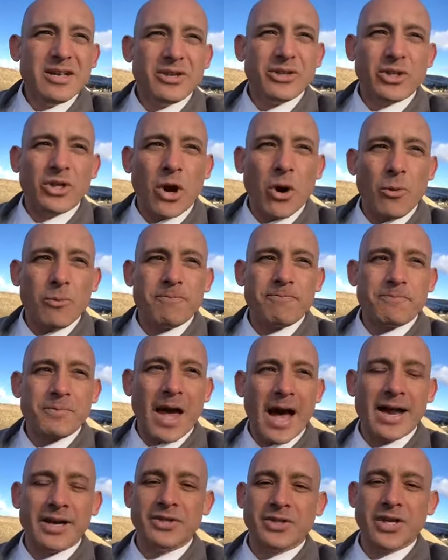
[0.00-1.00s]
So
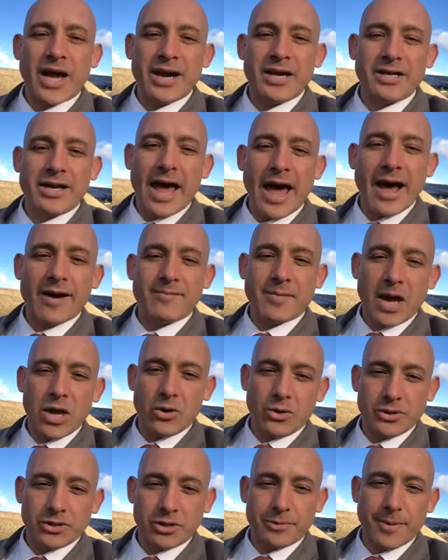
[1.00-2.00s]
I decided to have my
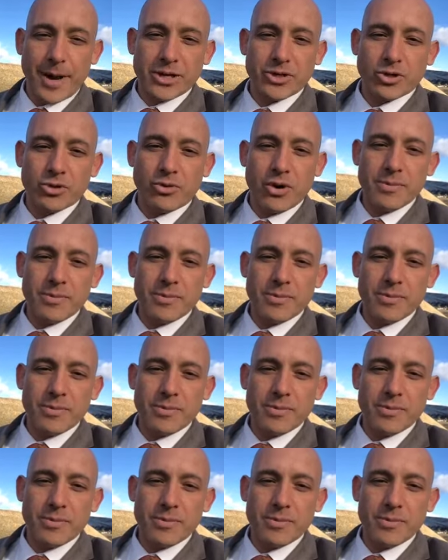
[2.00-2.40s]
own inspection